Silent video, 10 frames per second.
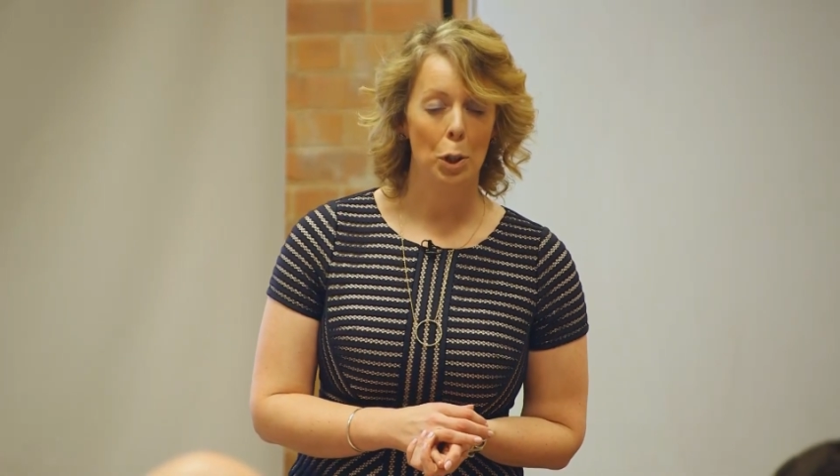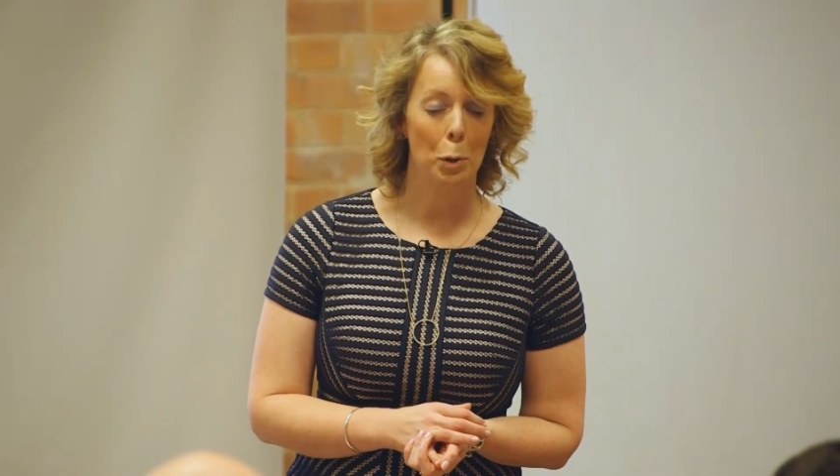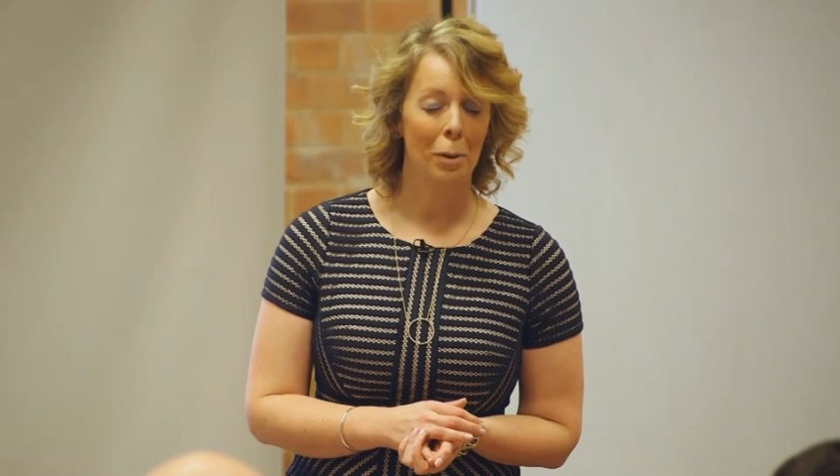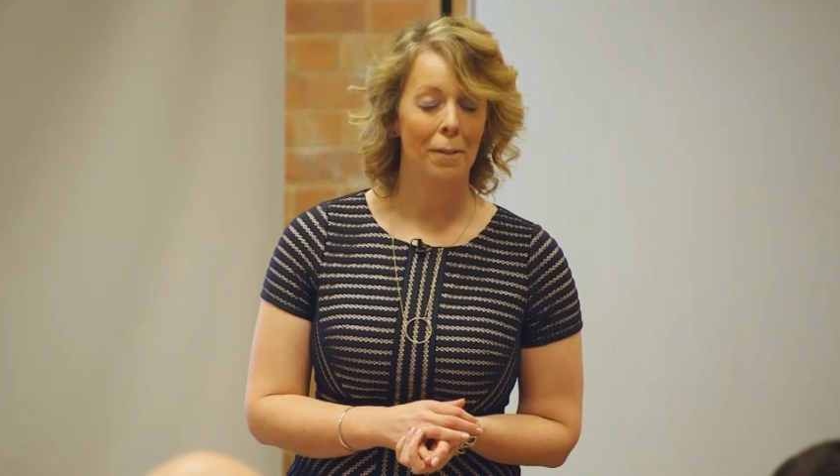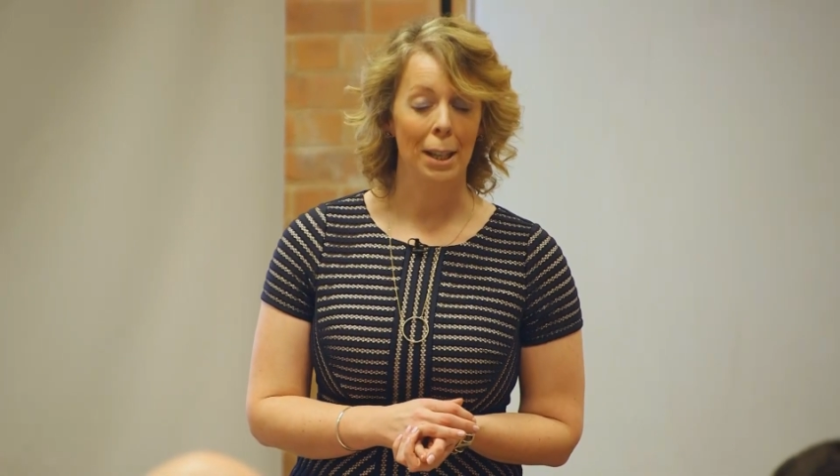us
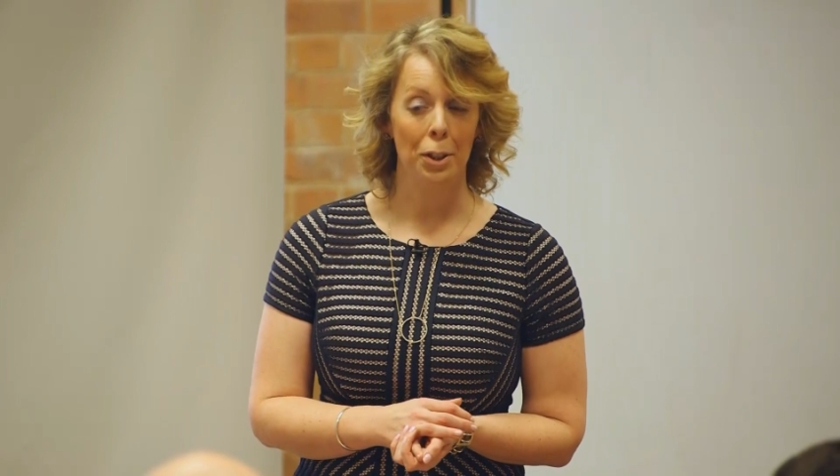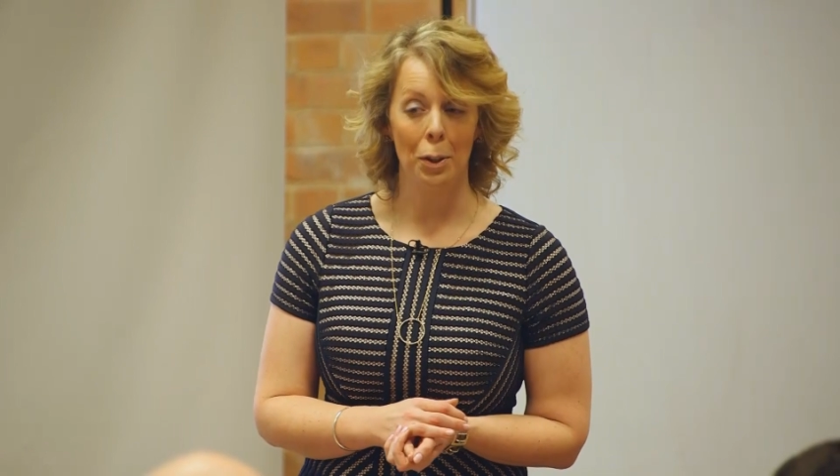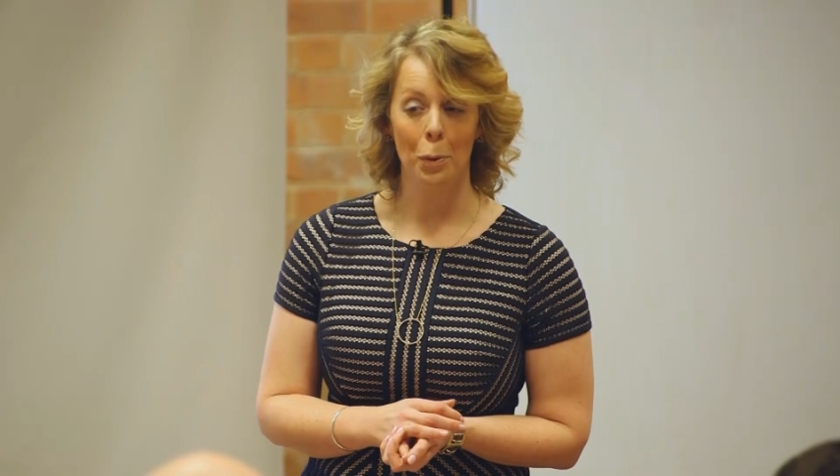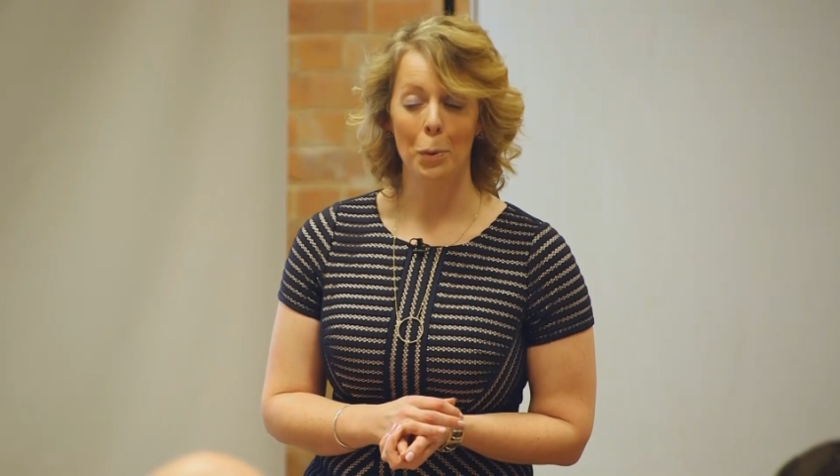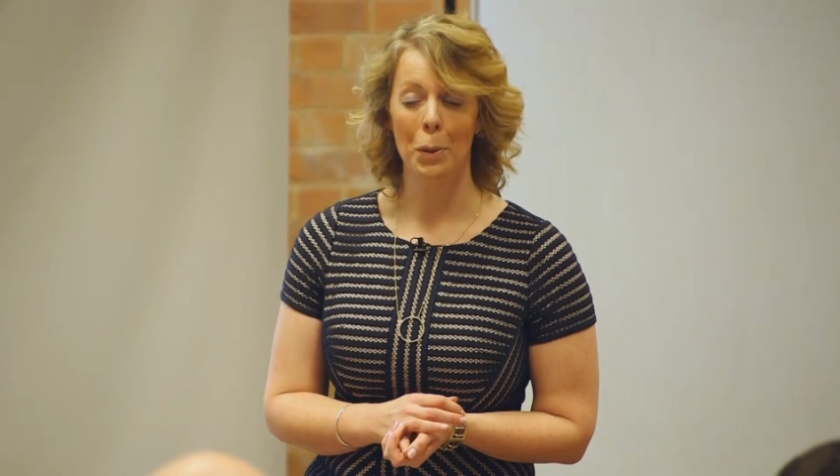as
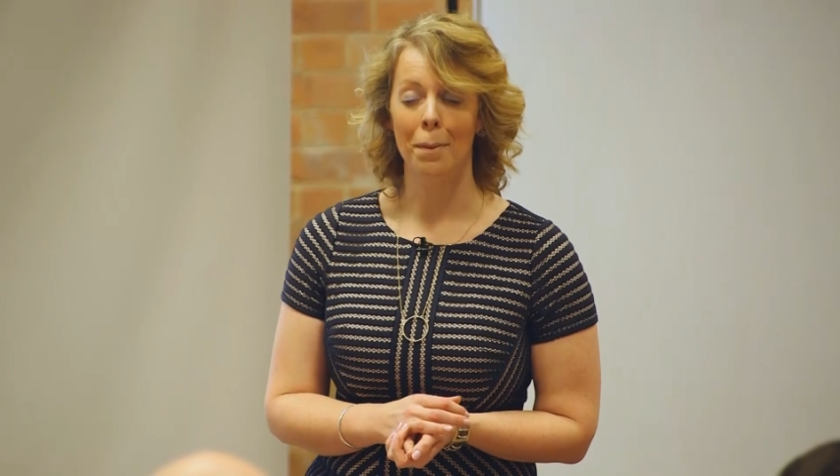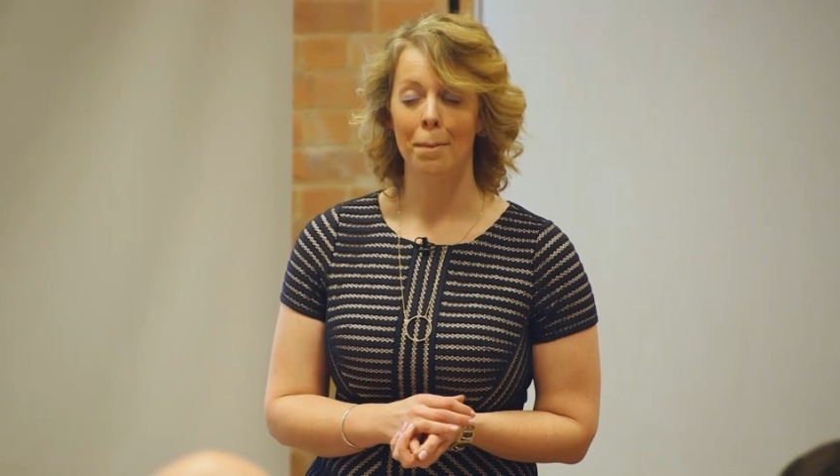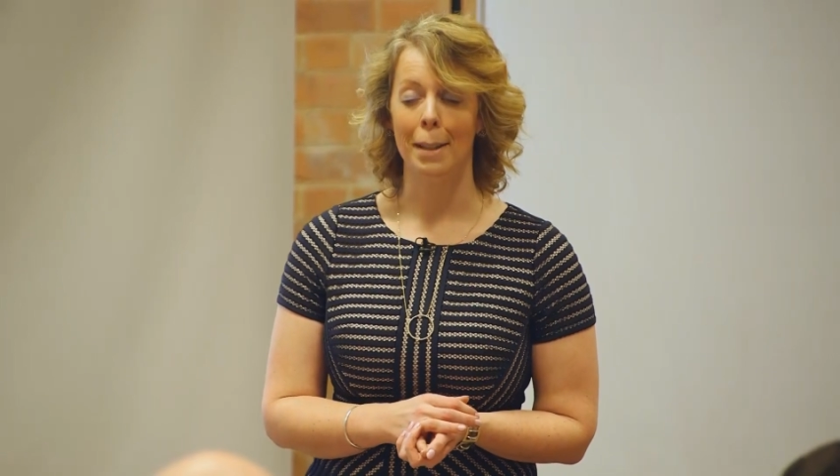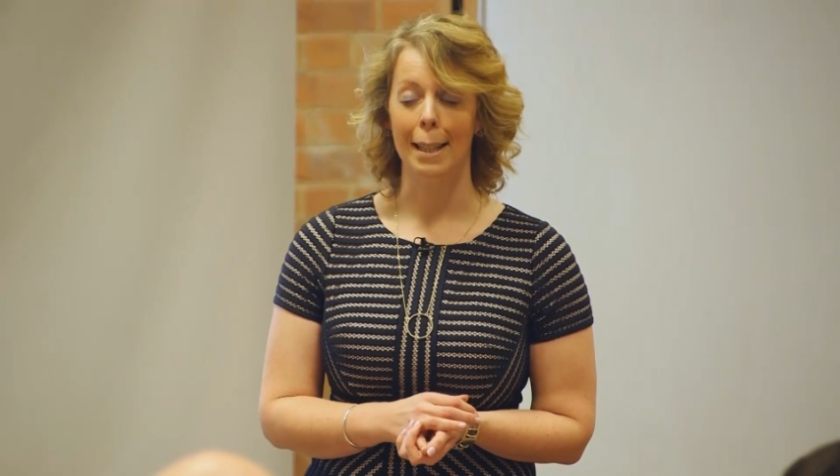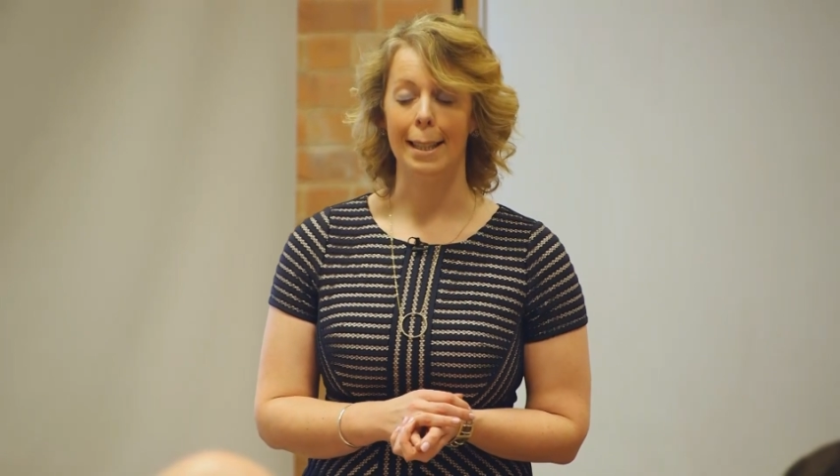professionals
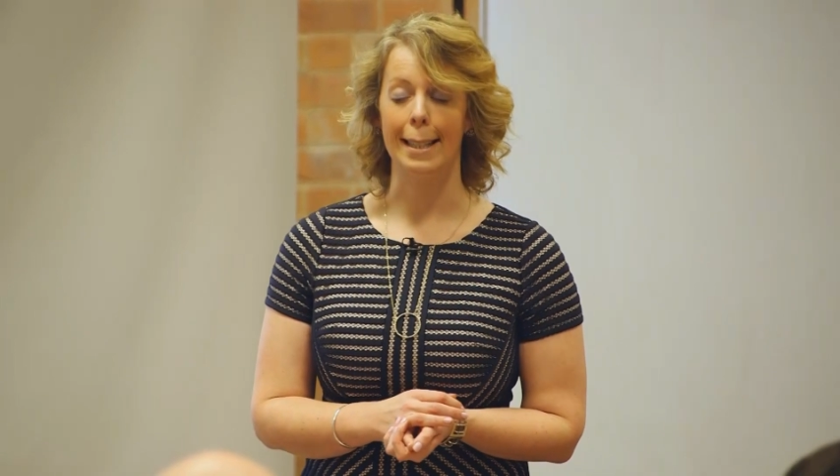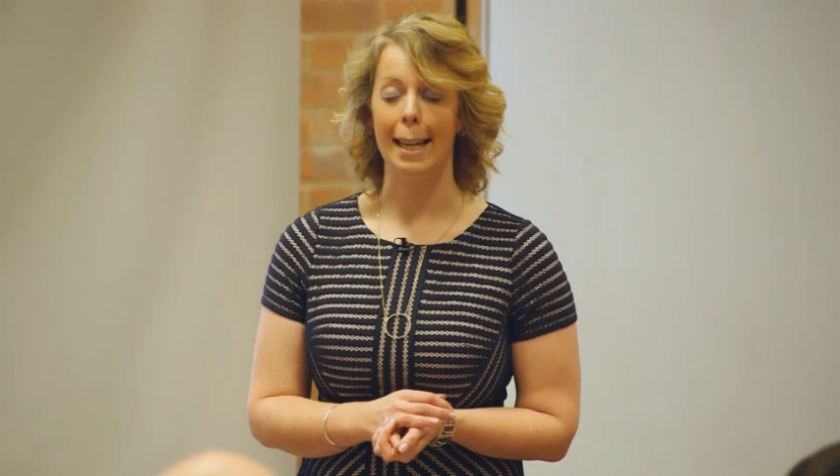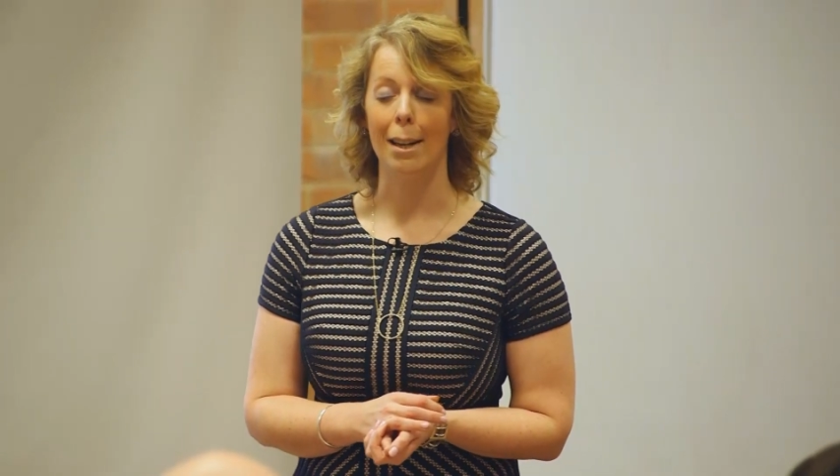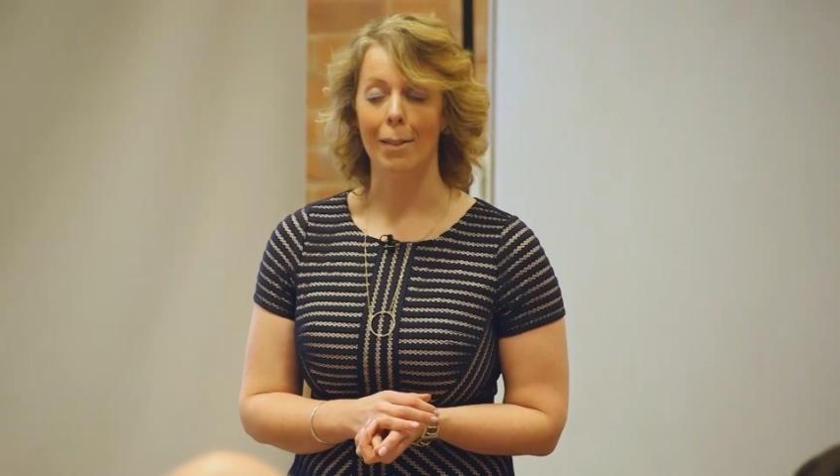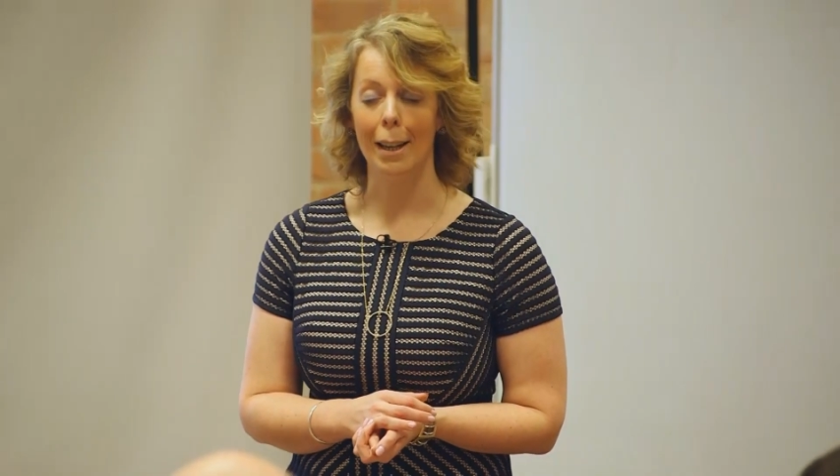in this
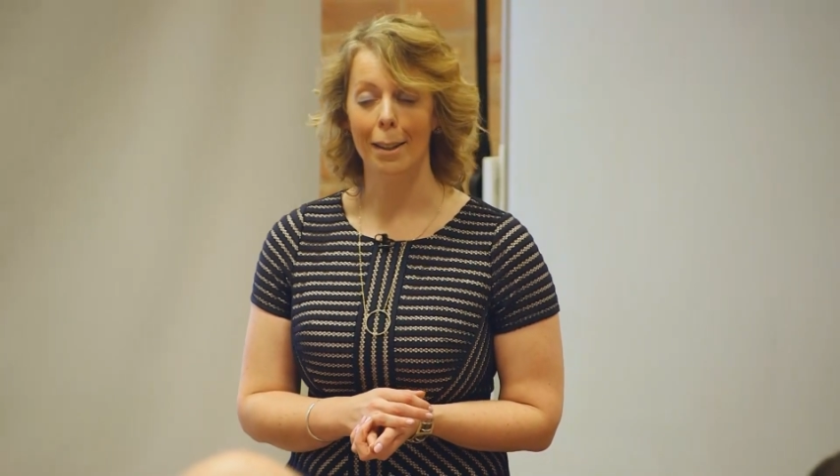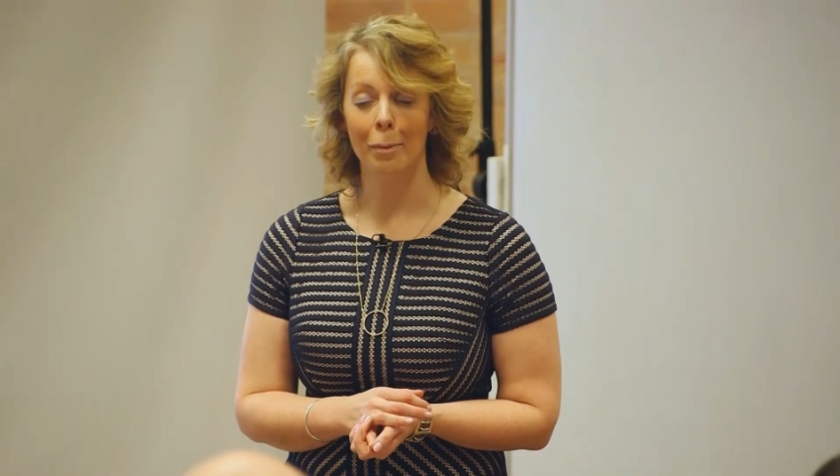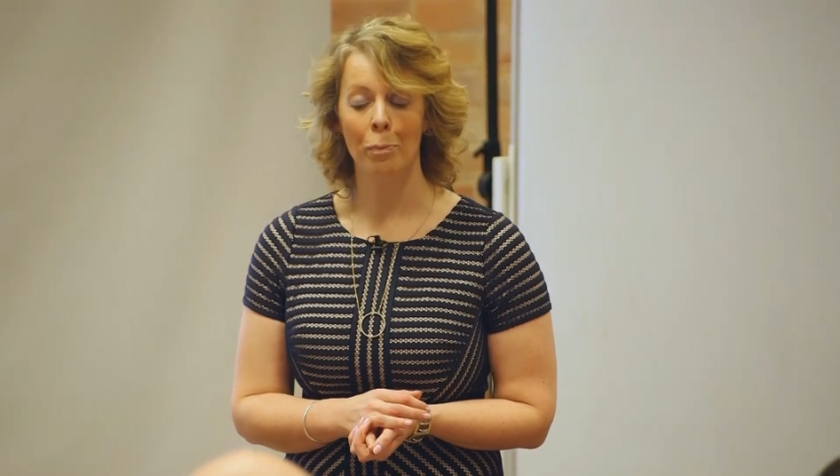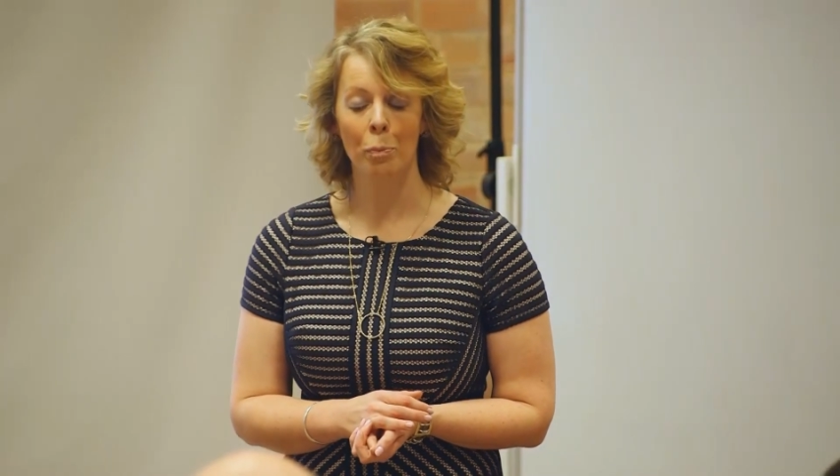area,